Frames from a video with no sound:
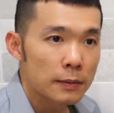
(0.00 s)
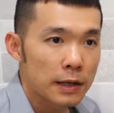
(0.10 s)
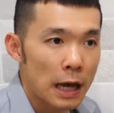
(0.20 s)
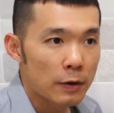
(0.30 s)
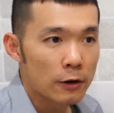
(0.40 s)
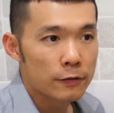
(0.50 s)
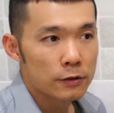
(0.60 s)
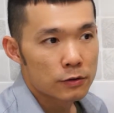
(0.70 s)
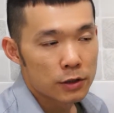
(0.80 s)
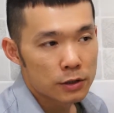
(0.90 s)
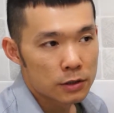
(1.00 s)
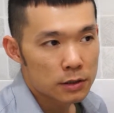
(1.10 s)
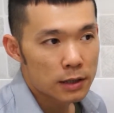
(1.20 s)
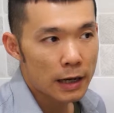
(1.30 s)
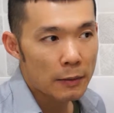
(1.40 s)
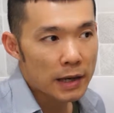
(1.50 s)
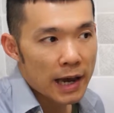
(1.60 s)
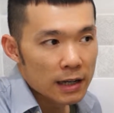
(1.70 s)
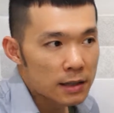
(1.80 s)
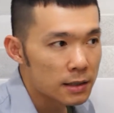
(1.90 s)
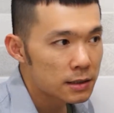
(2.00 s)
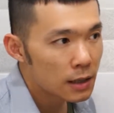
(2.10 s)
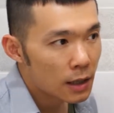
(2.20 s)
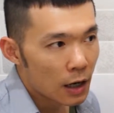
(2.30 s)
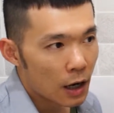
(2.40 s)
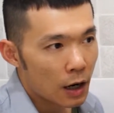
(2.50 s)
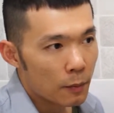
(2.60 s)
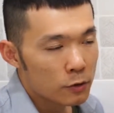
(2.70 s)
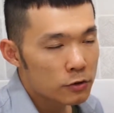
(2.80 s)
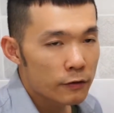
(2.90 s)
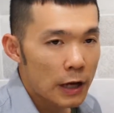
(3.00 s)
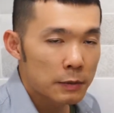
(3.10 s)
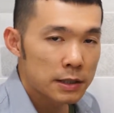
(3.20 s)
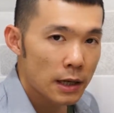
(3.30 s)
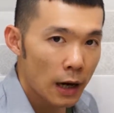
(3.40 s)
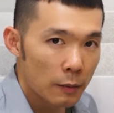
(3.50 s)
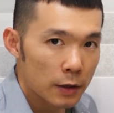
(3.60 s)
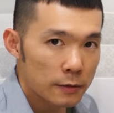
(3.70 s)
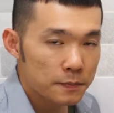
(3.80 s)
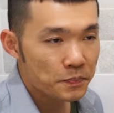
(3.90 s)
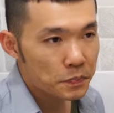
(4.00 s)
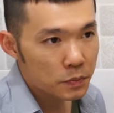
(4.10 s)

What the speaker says: chemical filtrations. That can be anything. Most of the time it's carbon.